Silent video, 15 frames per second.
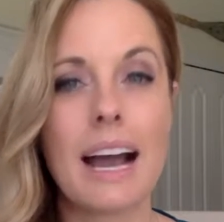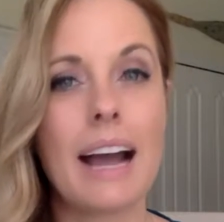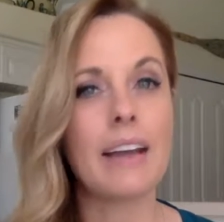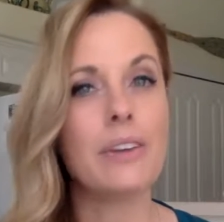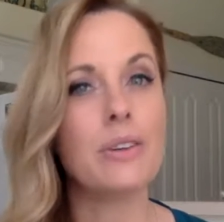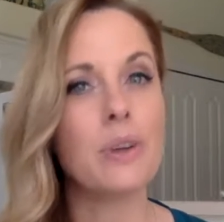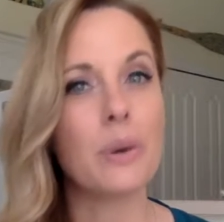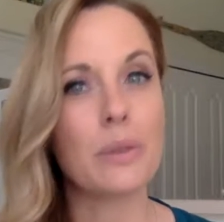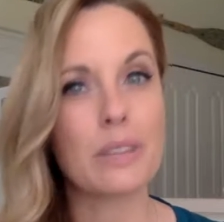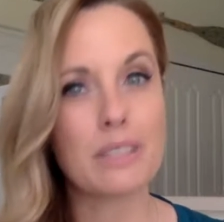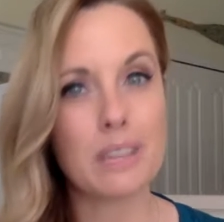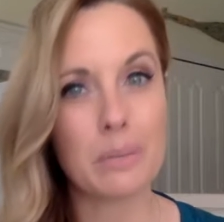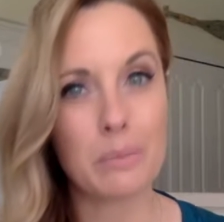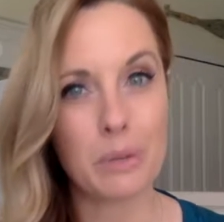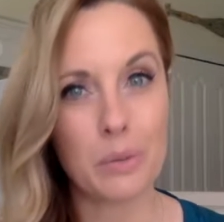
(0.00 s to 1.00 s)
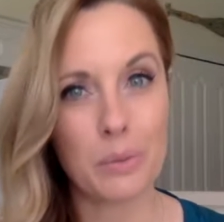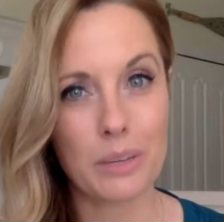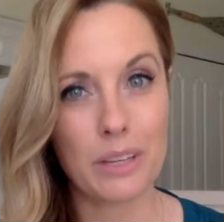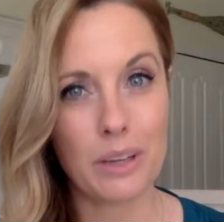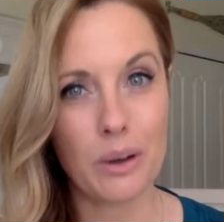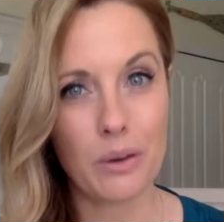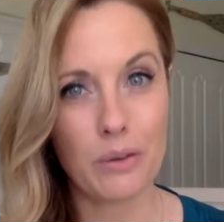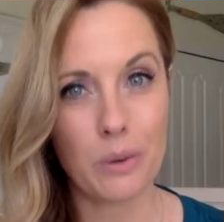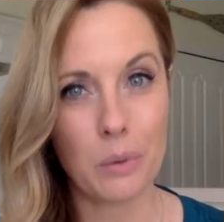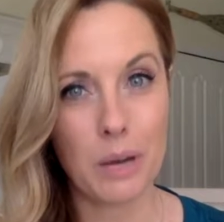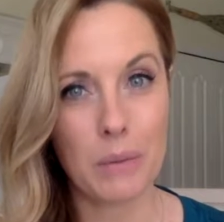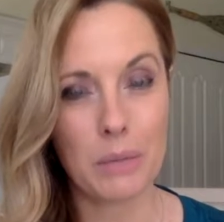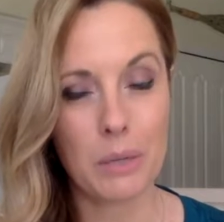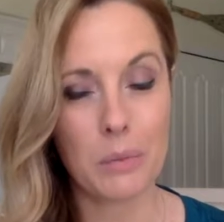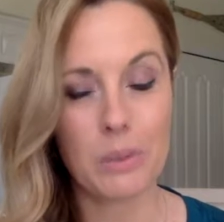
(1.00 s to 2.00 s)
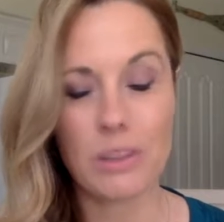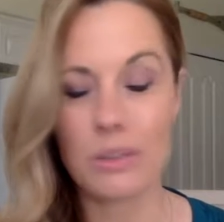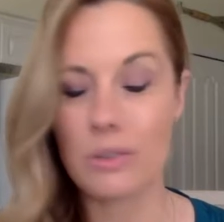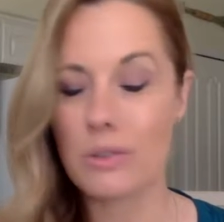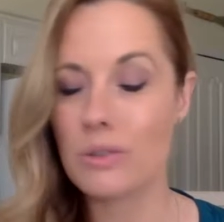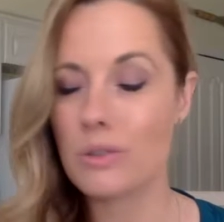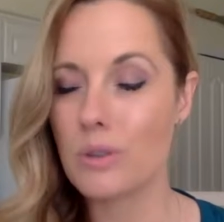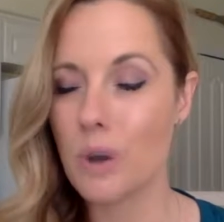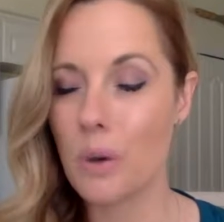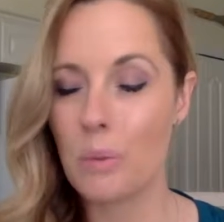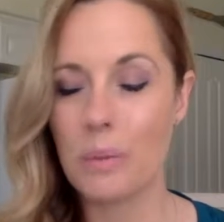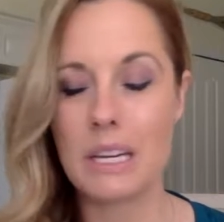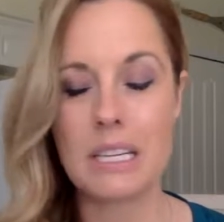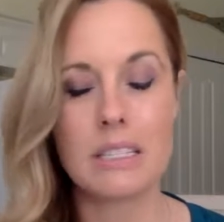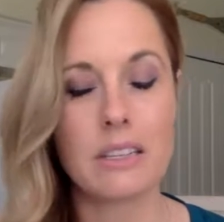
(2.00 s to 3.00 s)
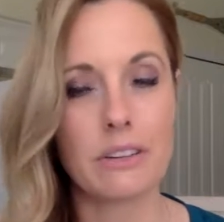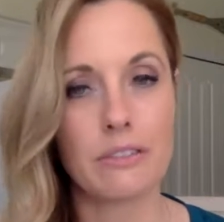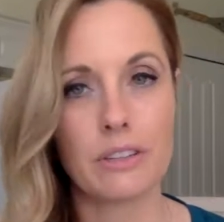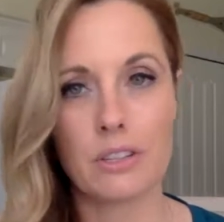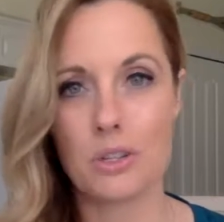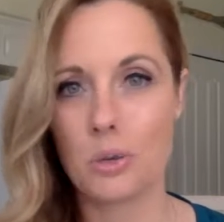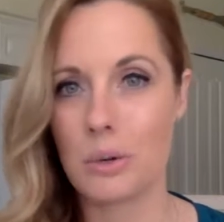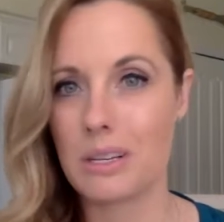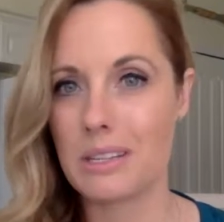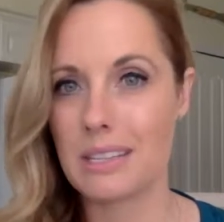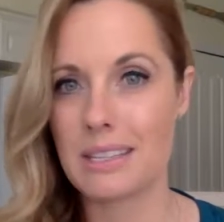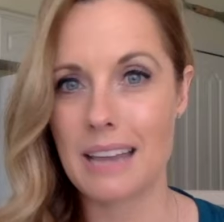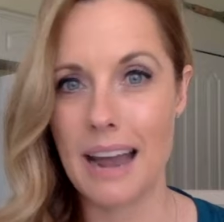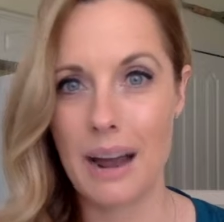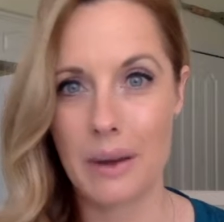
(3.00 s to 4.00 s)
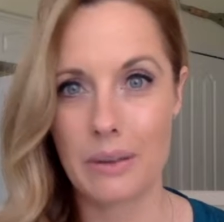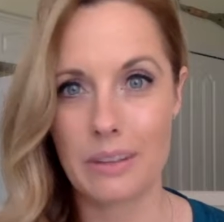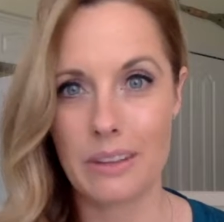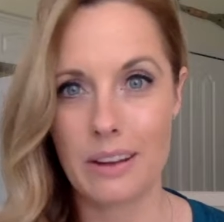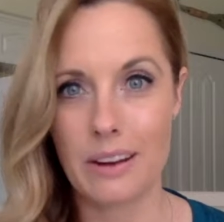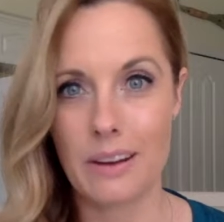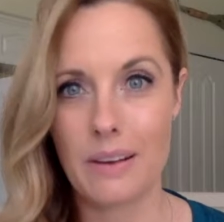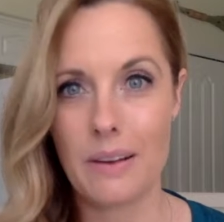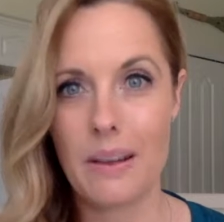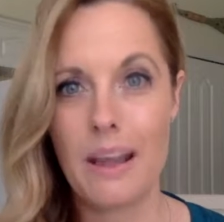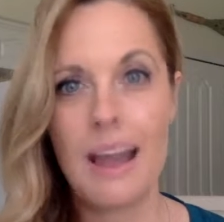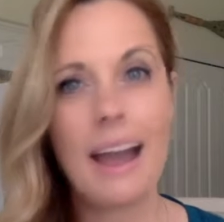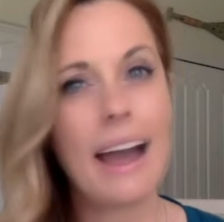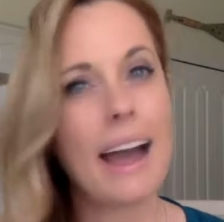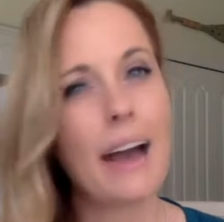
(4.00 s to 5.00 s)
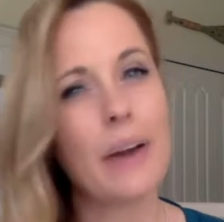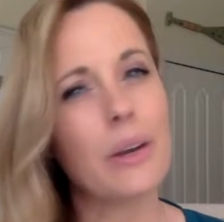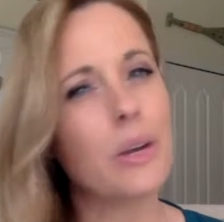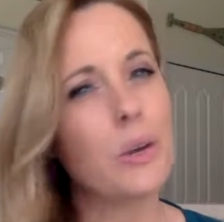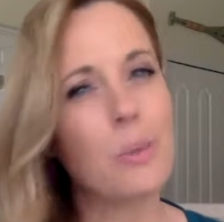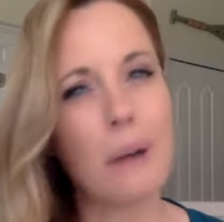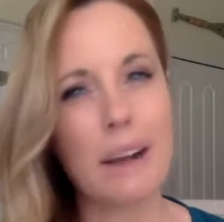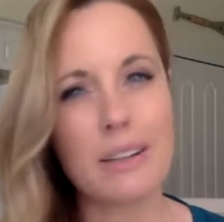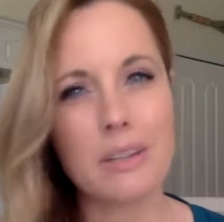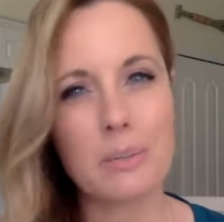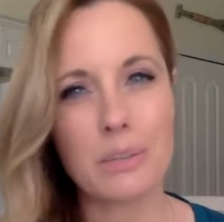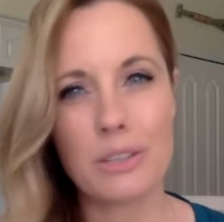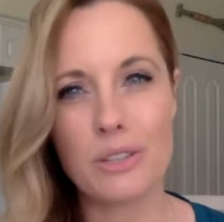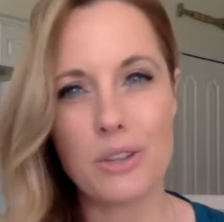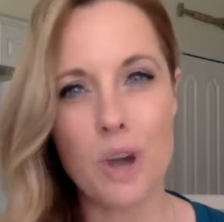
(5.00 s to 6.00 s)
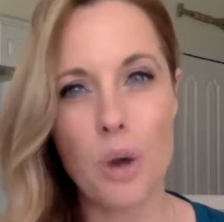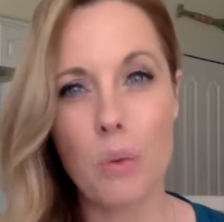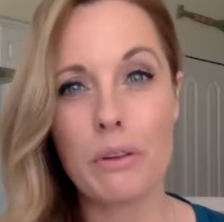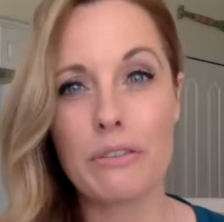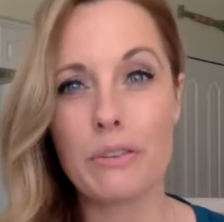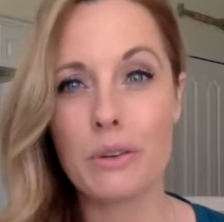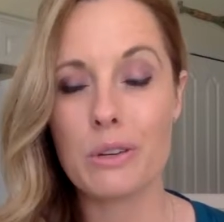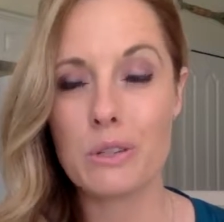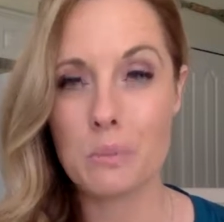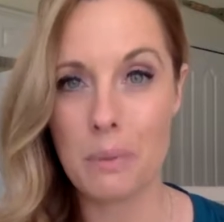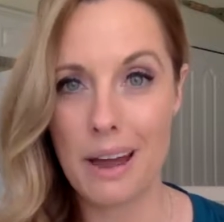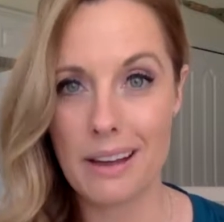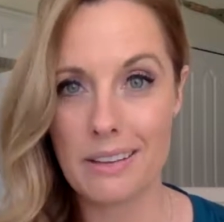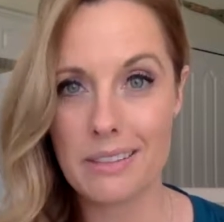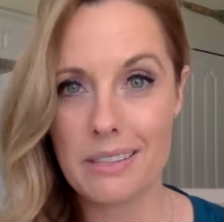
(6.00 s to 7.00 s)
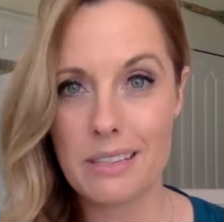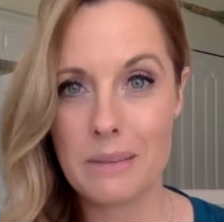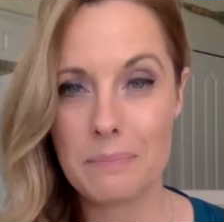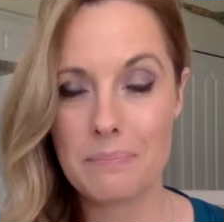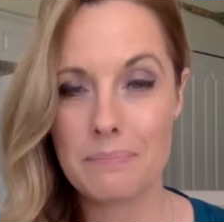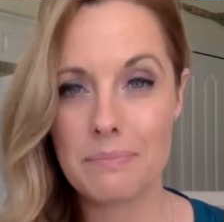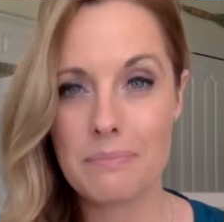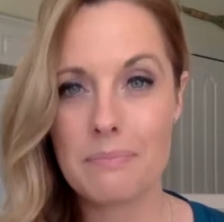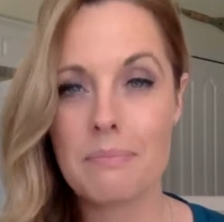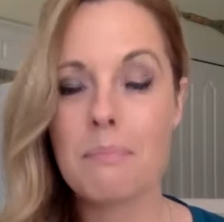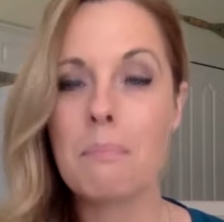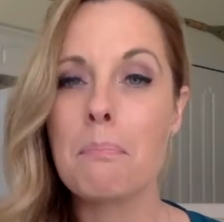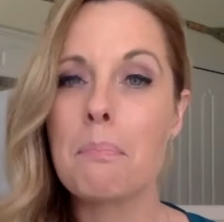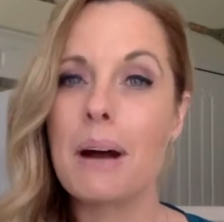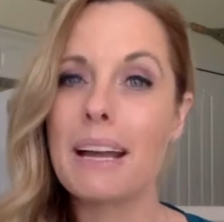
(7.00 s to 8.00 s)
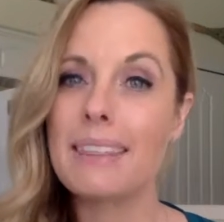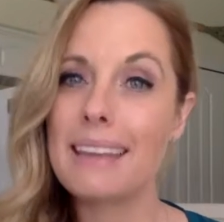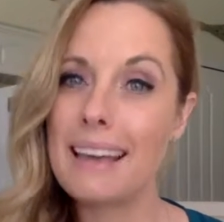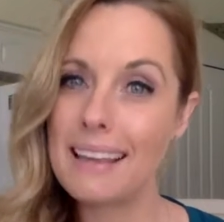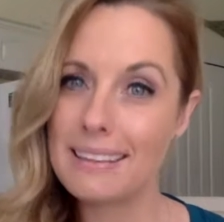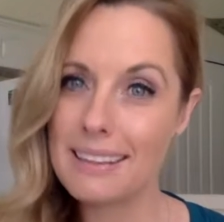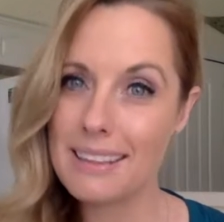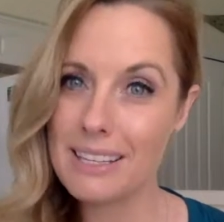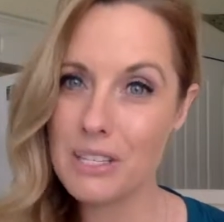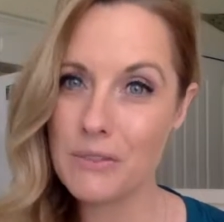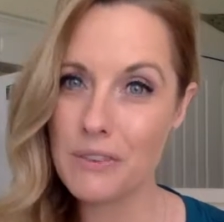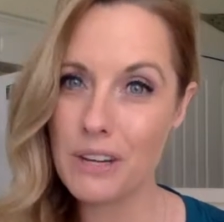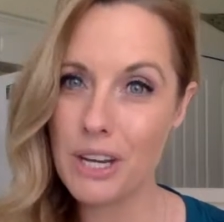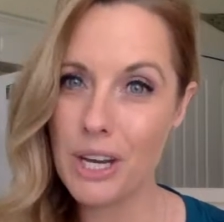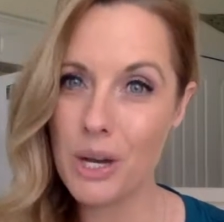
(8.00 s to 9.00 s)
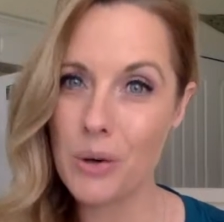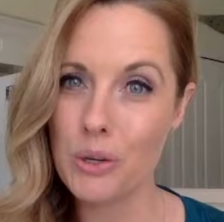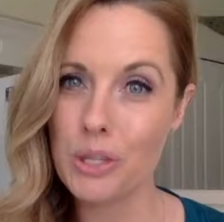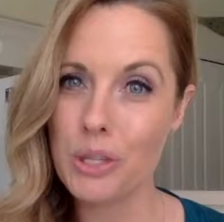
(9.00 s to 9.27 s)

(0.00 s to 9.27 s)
I know this can be really overwhelming when there's so many different choices out there. How do you possibly know what food is best? By the end of this video,